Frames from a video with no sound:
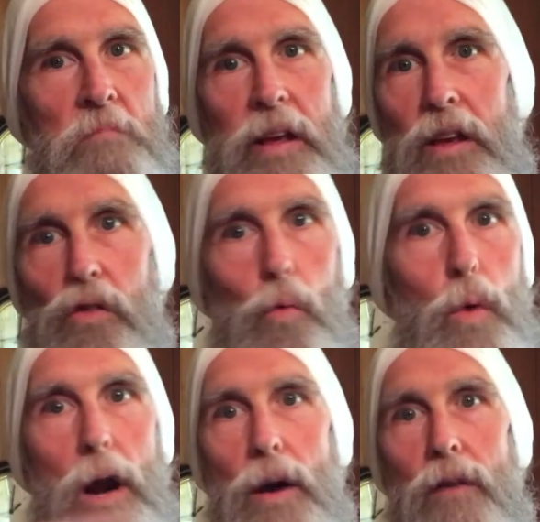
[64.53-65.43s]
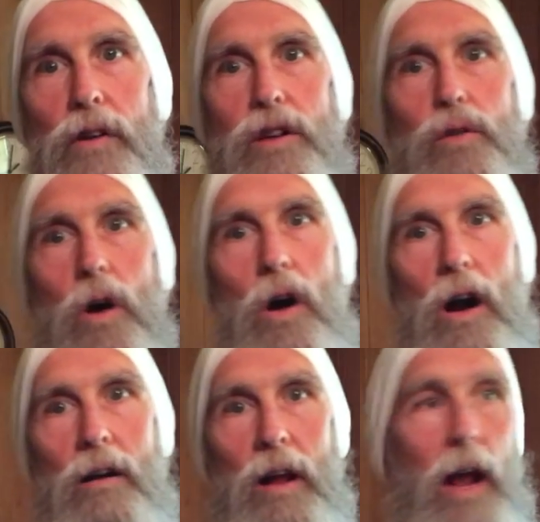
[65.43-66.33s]
is wherever you
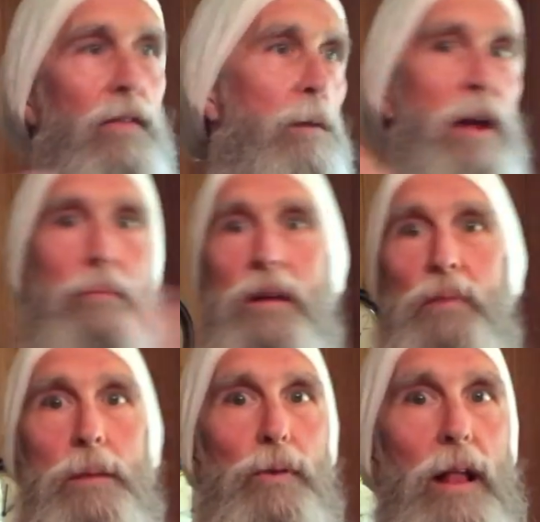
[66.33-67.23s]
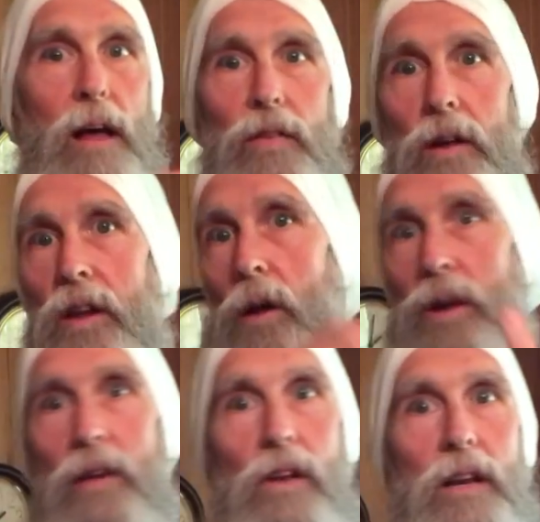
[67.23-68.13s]
are, and there may be people out there that don't
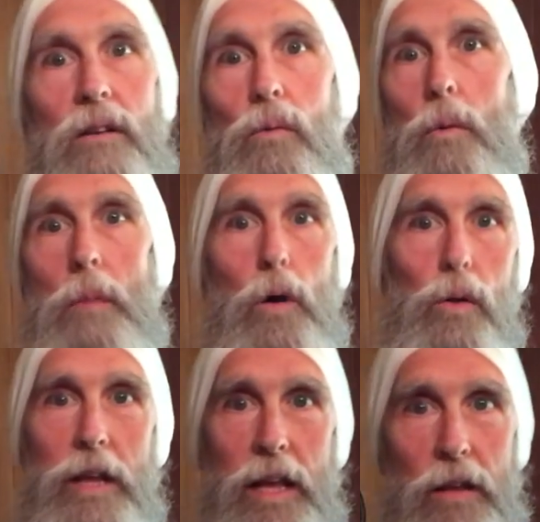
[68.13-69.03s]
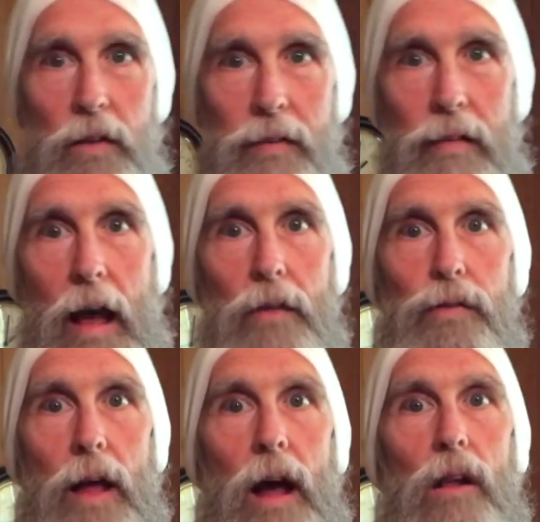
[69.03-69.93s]
even remotely eat this
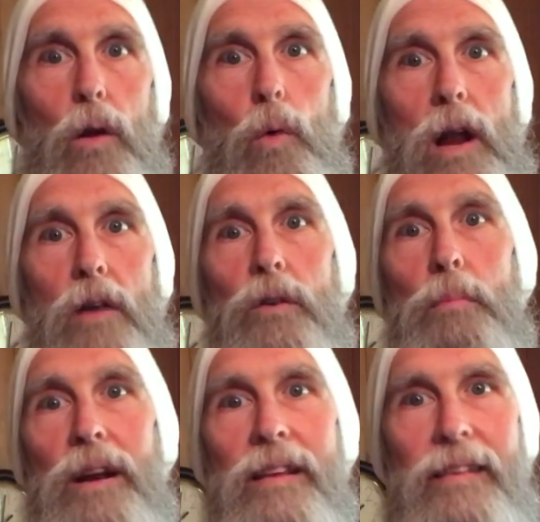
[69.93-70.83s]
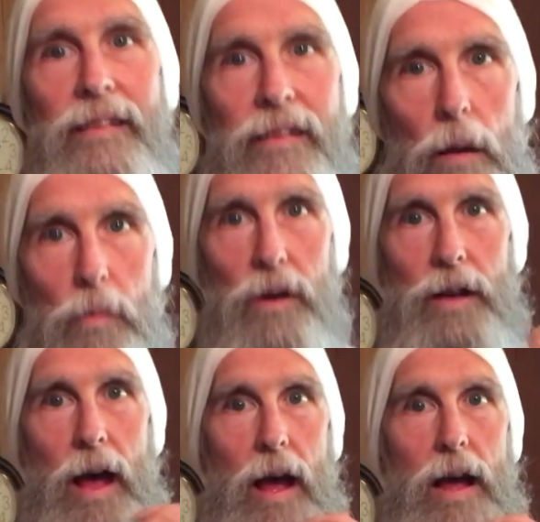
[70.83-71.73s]
lifestyle or whatever, but it's
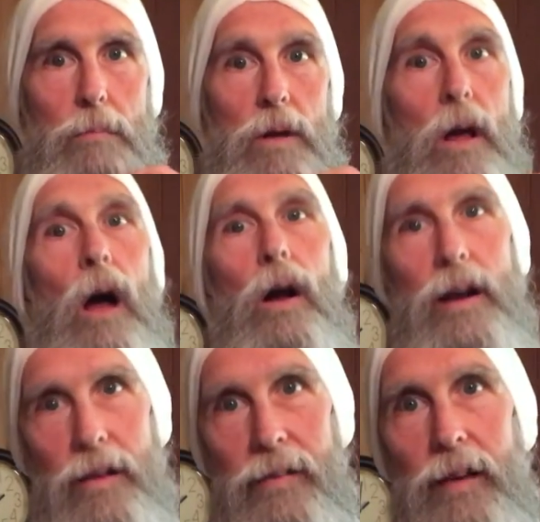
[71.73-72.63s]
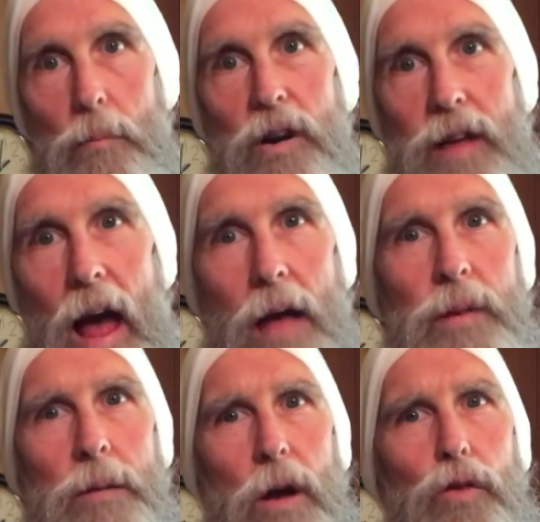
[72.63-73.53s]
summertime, and it's summertime
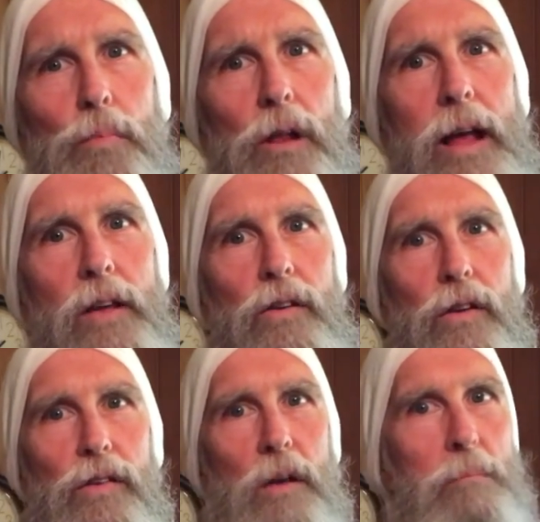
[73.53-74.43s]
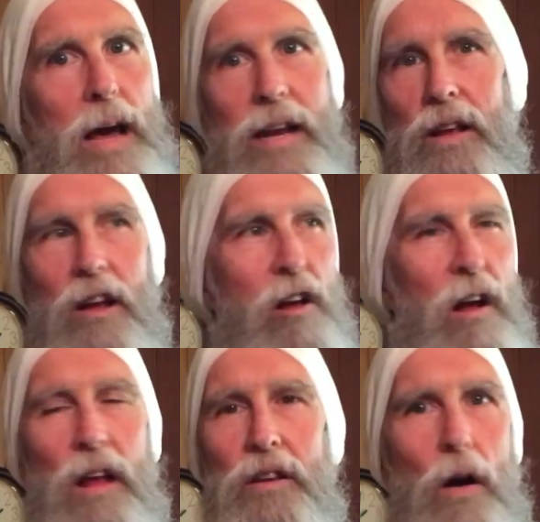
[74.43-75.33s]
in most places. Somebody,
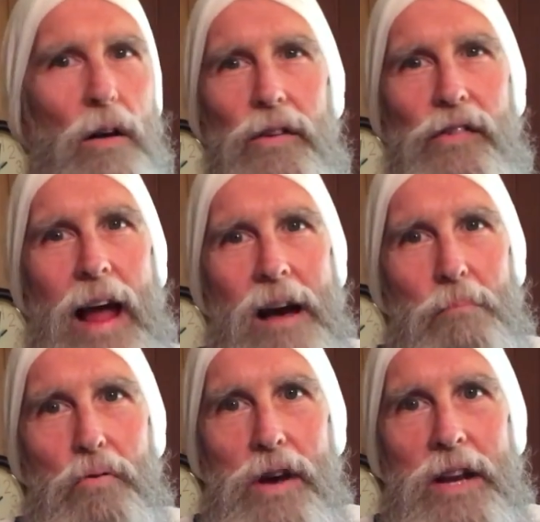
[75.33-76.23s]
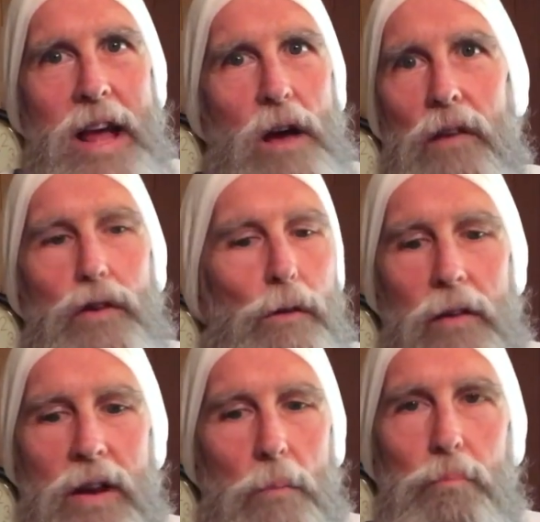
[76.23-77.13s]
don't stop pointing out if you
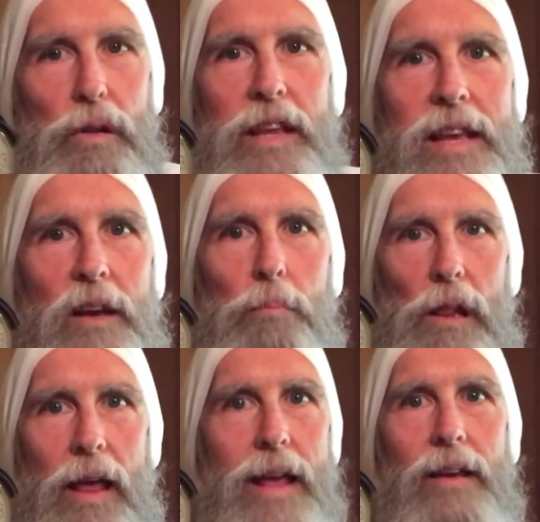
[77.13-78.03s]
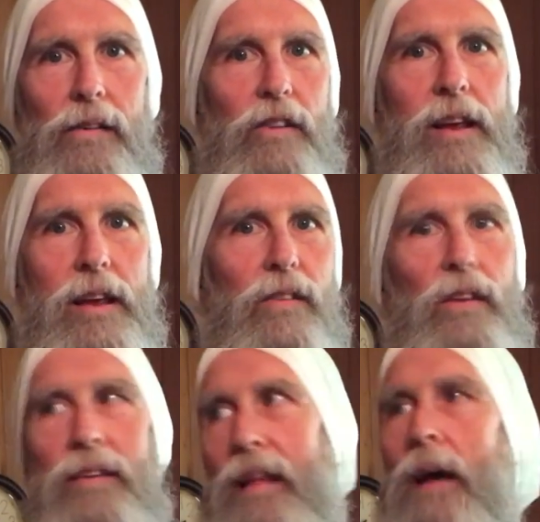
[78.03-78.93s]
live in a bleak place. Geez,
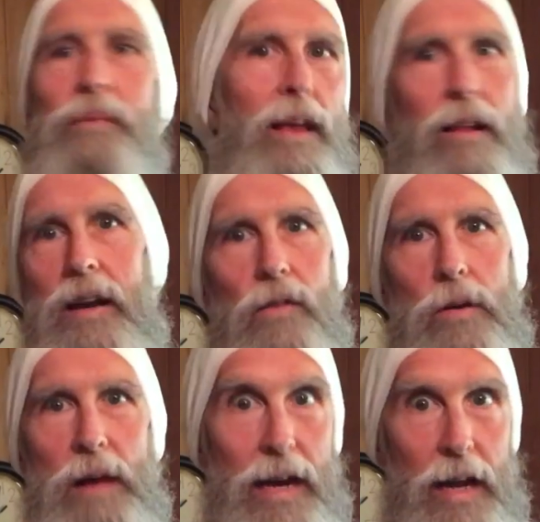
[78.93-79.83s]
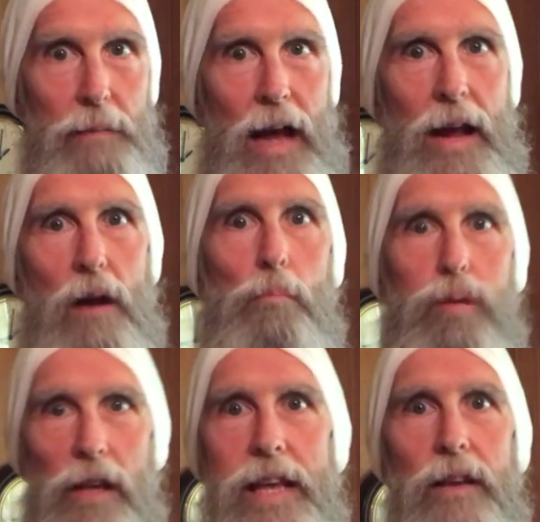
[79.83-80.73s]
stop telling everybody about how
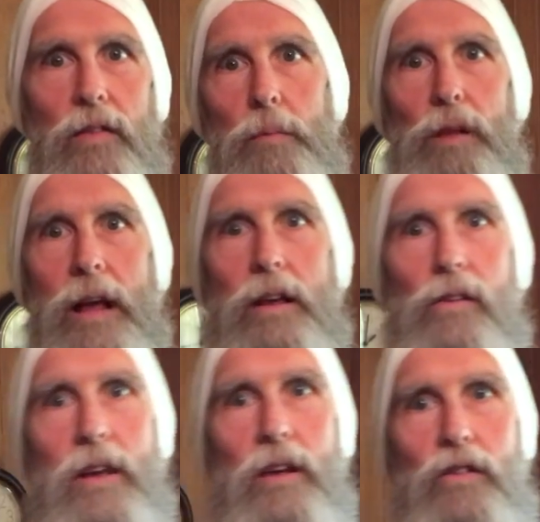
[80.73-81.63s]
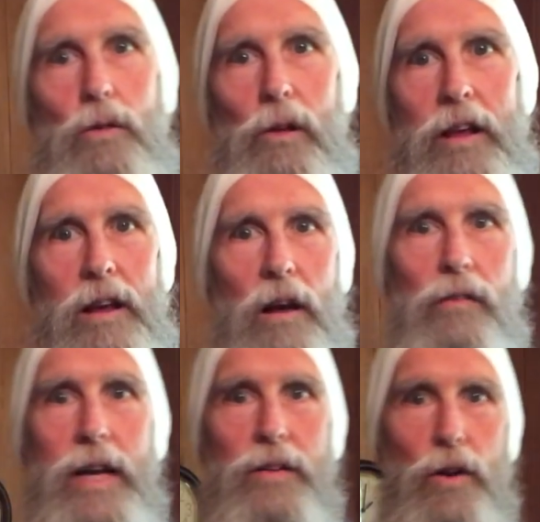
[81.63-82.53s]
bleak the place is you
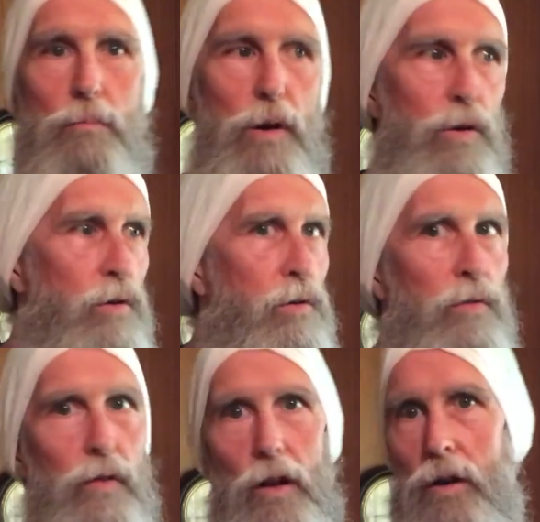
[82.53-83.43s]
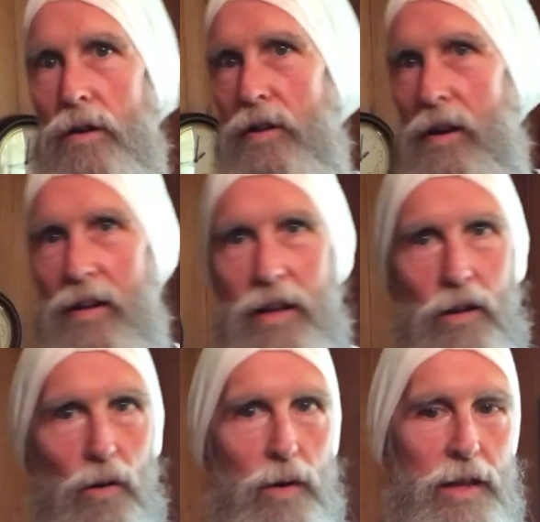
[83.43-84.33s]
live. Either move, learn to
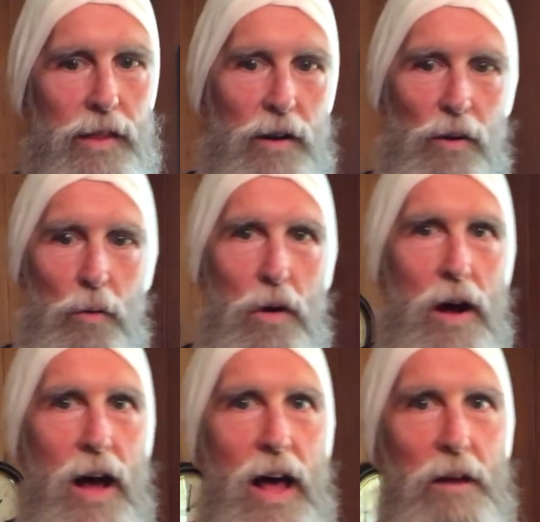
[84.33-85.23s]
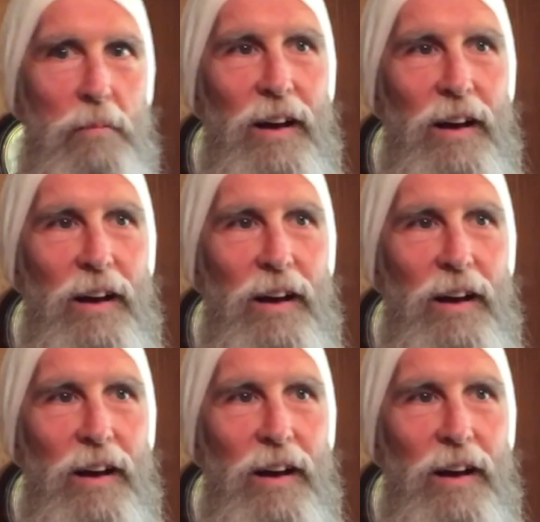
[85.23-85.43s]
deal with it, or what.